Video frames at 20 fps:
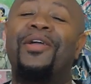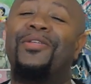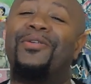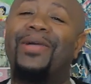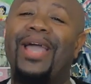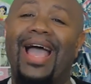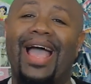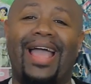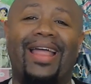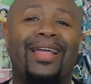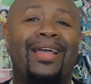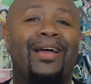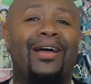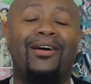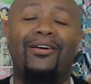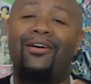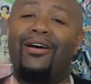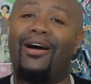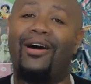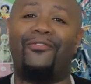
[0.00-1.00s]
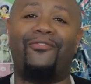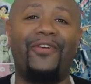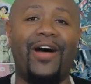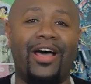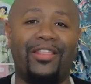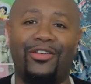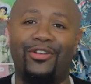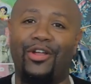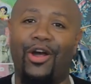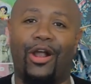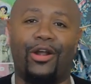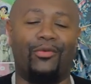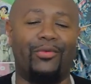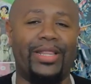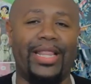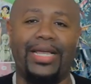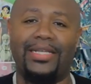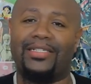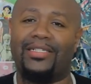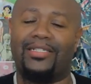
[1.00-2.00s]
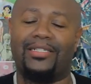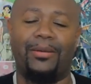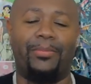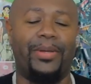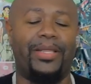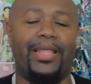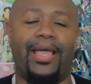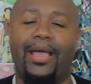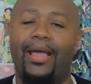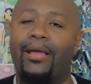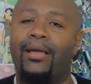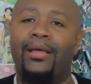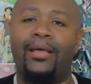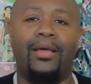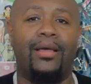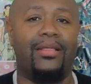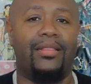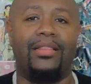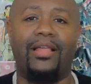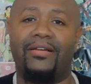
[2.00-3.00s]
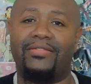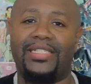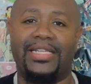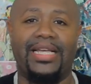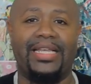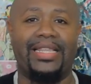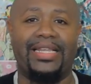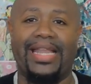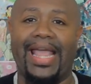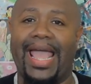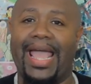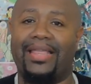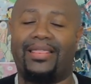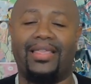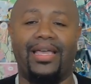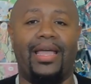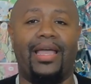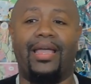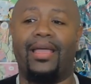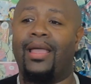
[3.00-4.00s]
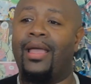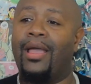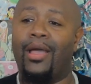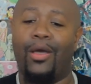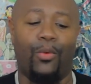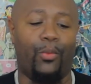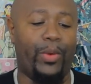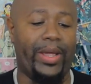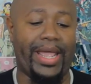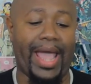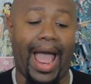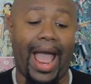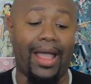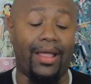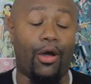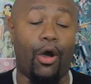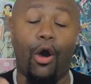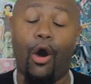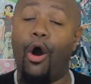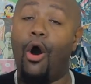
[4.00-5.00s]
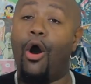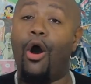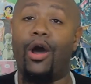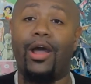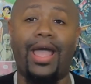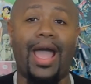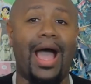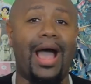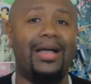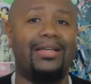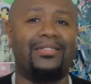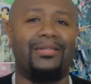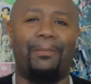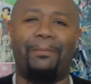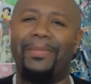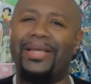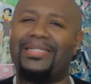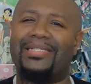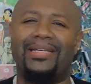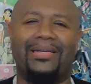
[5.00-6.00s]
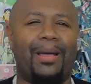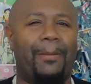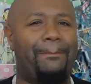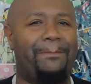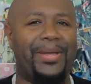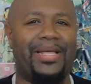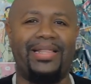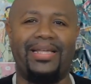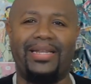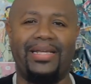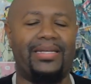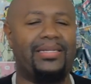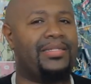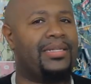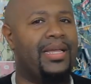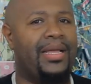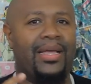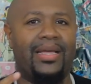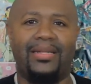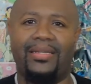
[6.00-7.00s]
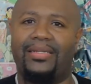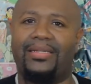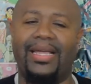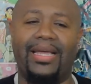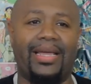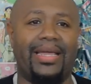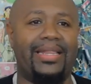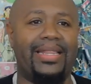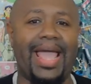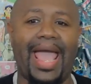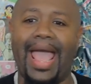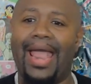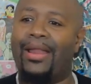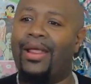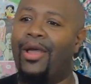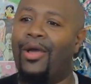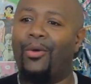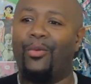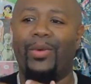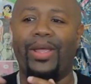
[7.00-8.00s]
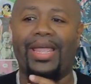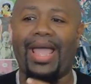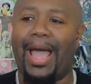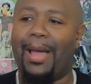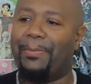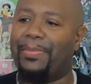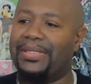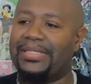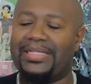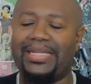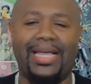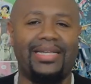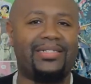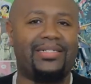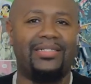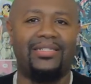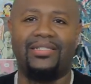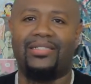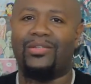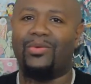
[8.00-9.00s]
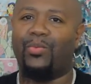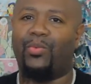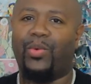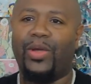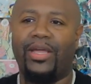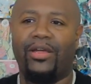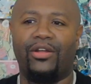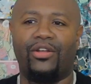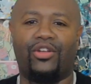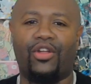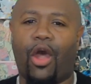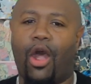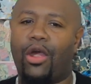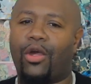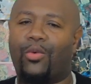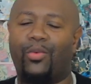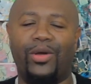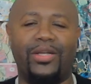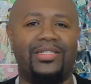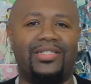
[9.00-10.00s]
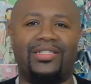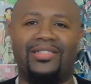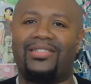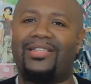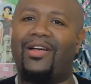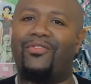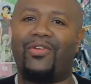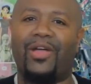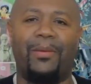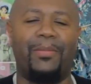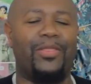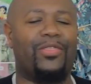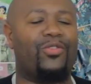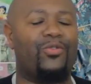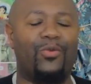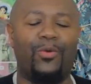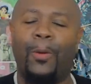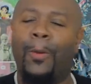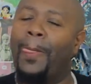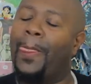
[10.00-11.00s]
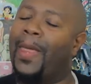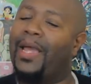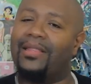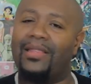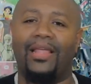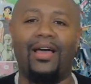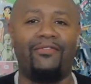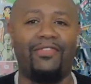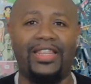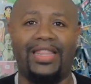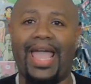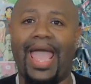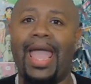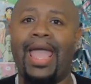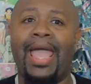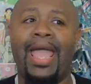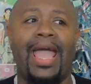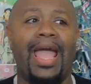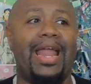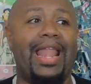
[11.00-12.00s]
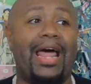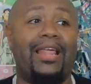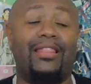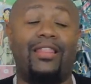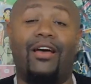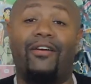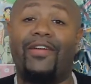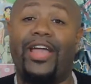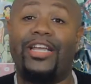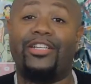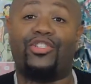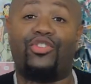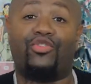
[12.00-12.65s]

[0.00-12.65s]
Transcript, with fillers: you got a father-daughter relationship in there Love seeing the dad thing. We got all kinds of mystic abilities, digging that. We got possessions and weird dark ones and stuff coming through, loving that. And I love a